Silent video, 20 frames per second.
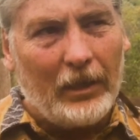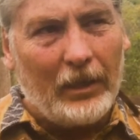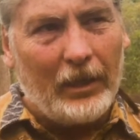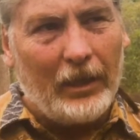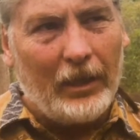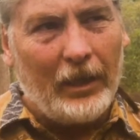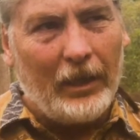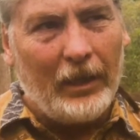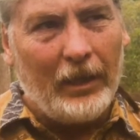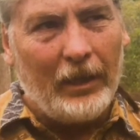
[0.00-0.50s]

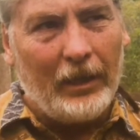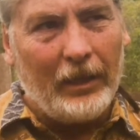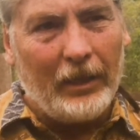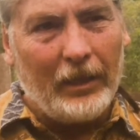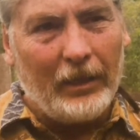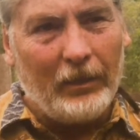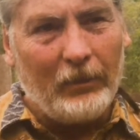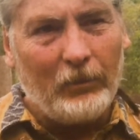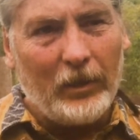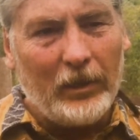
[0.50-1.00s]
and
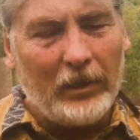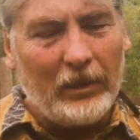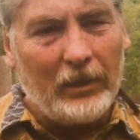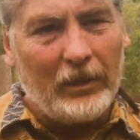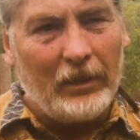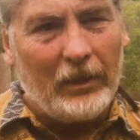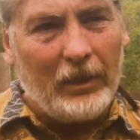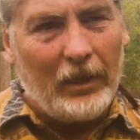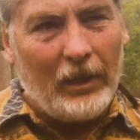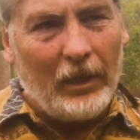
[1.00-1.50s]

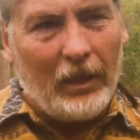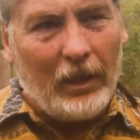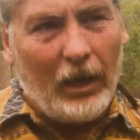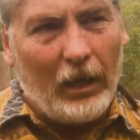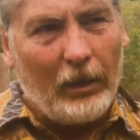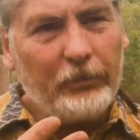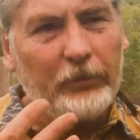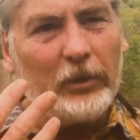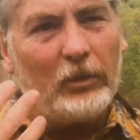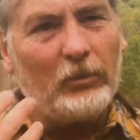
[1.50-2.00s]

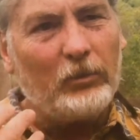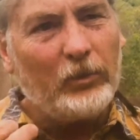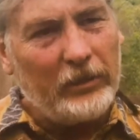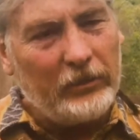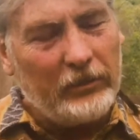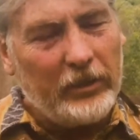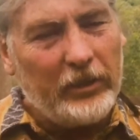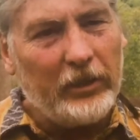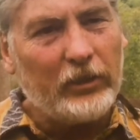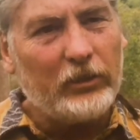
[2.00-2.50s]
often when
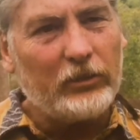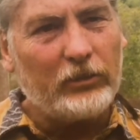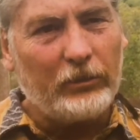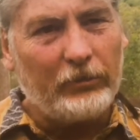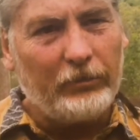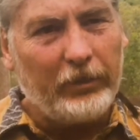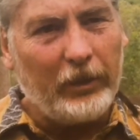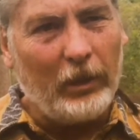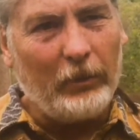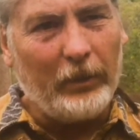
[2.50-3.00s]
tears are
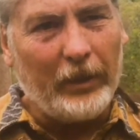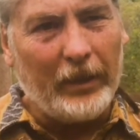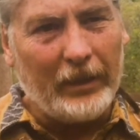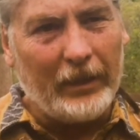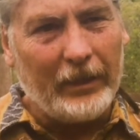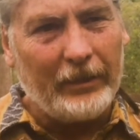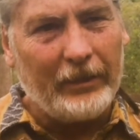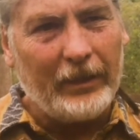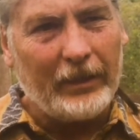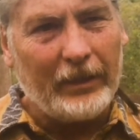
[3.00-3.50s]
flowing.
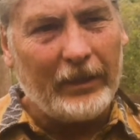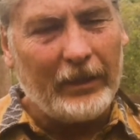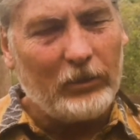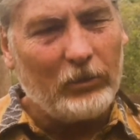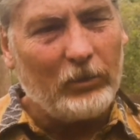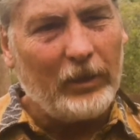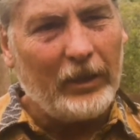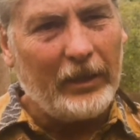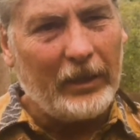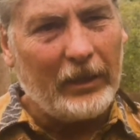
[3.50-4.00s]
I think that's
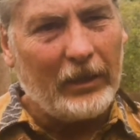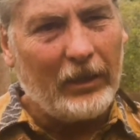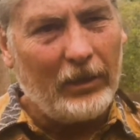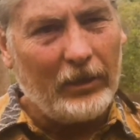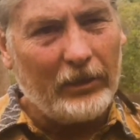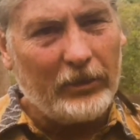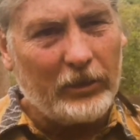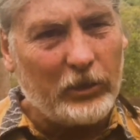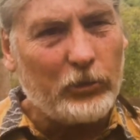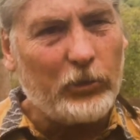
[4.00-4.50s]
why they call
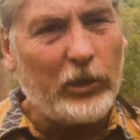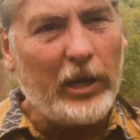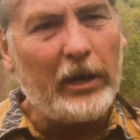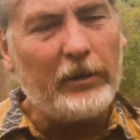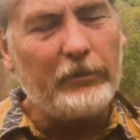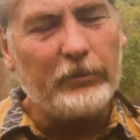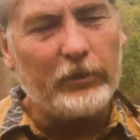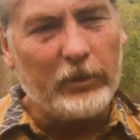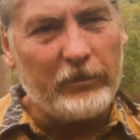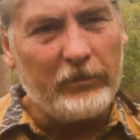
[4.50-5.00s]
it the cry
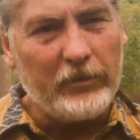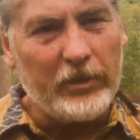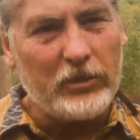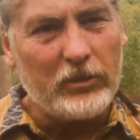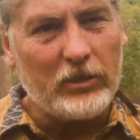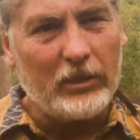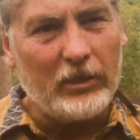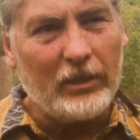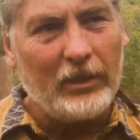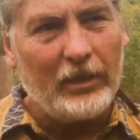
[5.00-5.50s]
for a
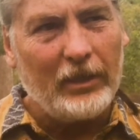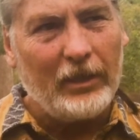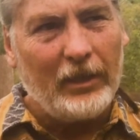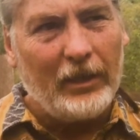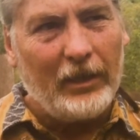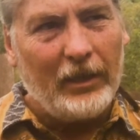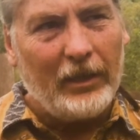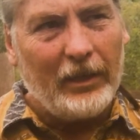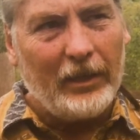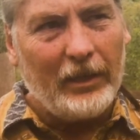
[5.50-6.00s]
vision.
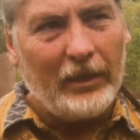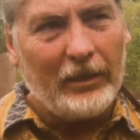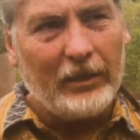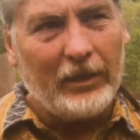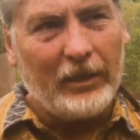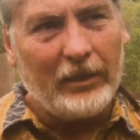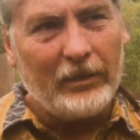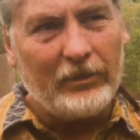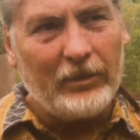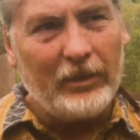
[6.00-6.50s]

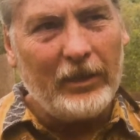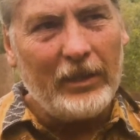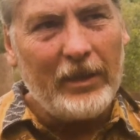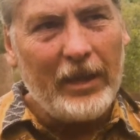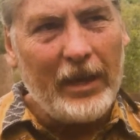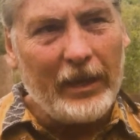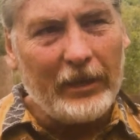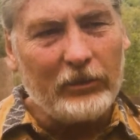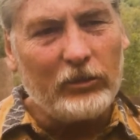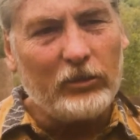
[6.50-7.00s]
It's in
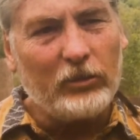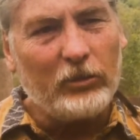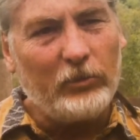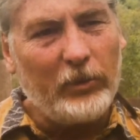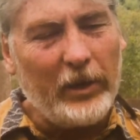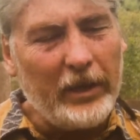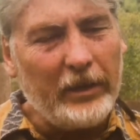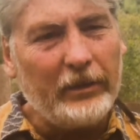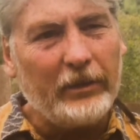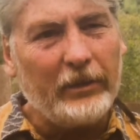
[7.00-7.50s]
that
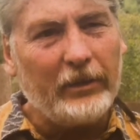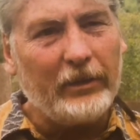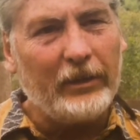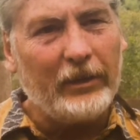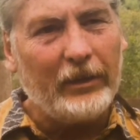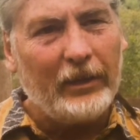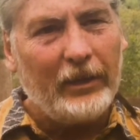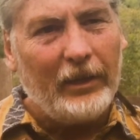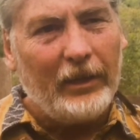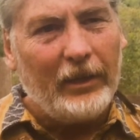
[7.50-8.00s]
surrender
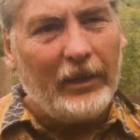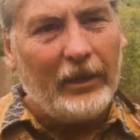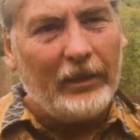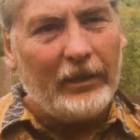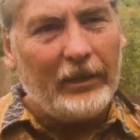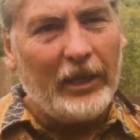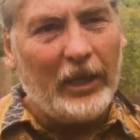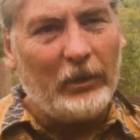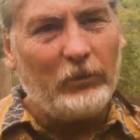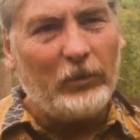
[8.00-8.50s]

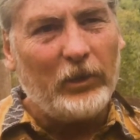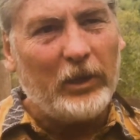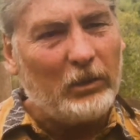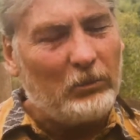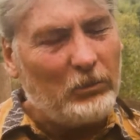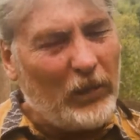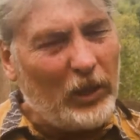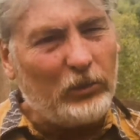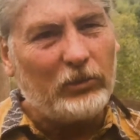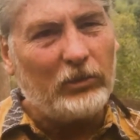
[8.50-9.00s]
that we are
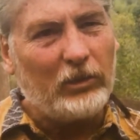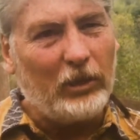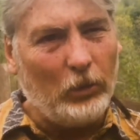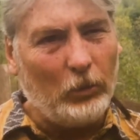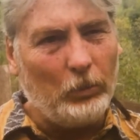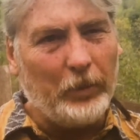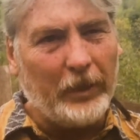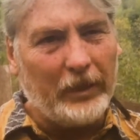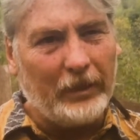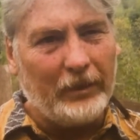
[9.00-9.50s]
most
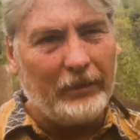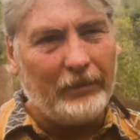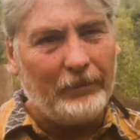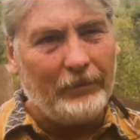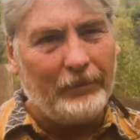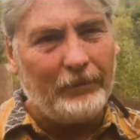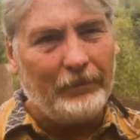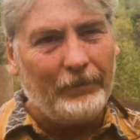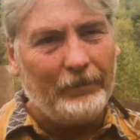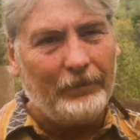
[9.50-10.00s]
open
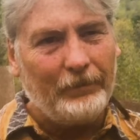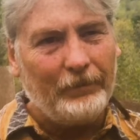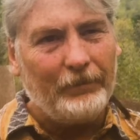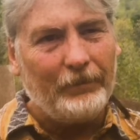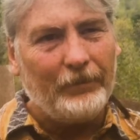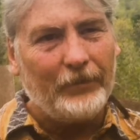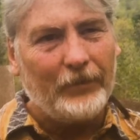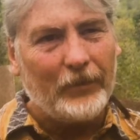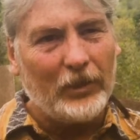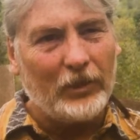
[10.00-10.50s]

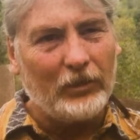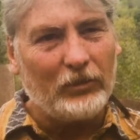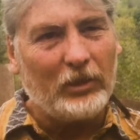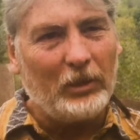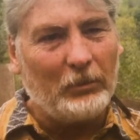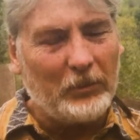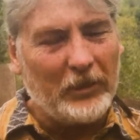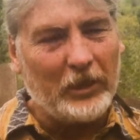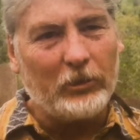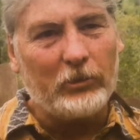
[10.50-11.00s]
to
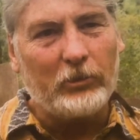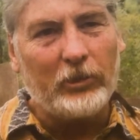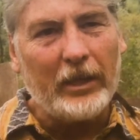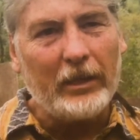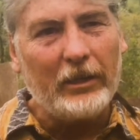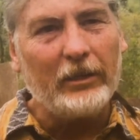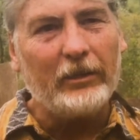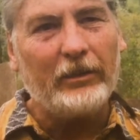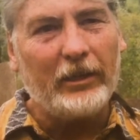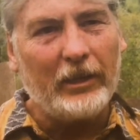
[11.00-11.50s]
something
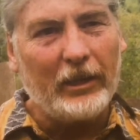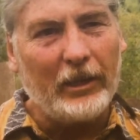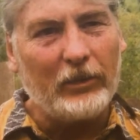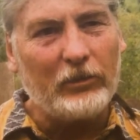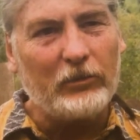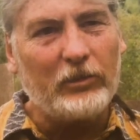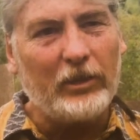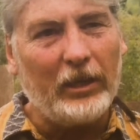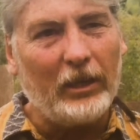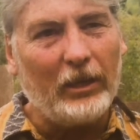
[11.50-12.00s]
greater than
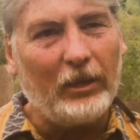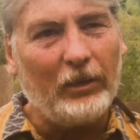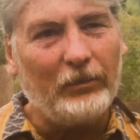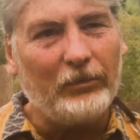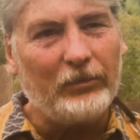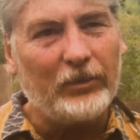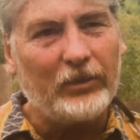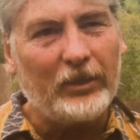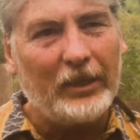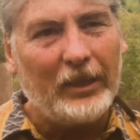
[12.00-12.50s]

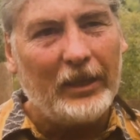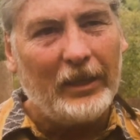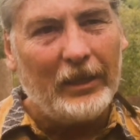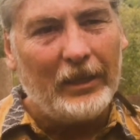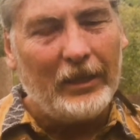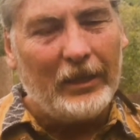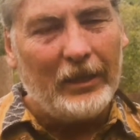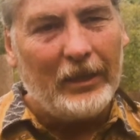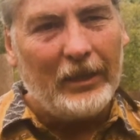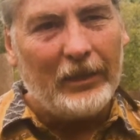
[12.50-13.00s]
ourselves
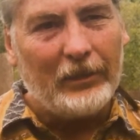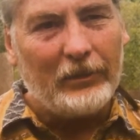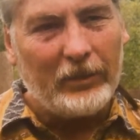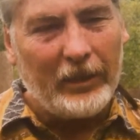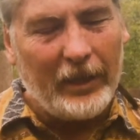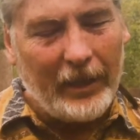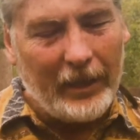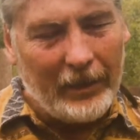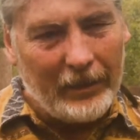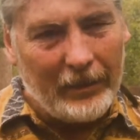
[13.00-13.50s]

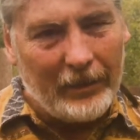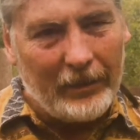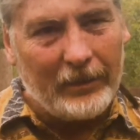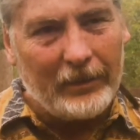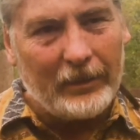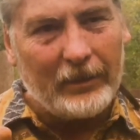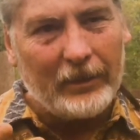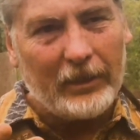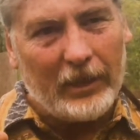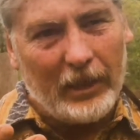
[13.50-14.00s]
saying,
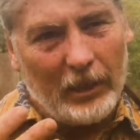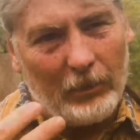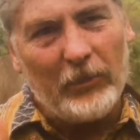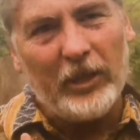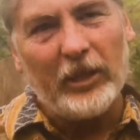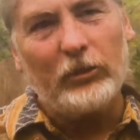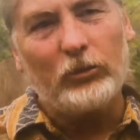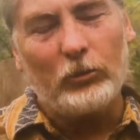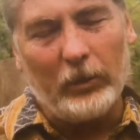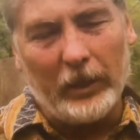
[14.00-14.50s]
come
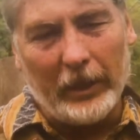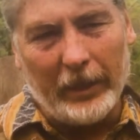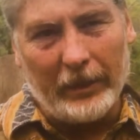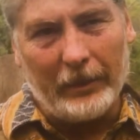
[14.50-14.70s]
this way,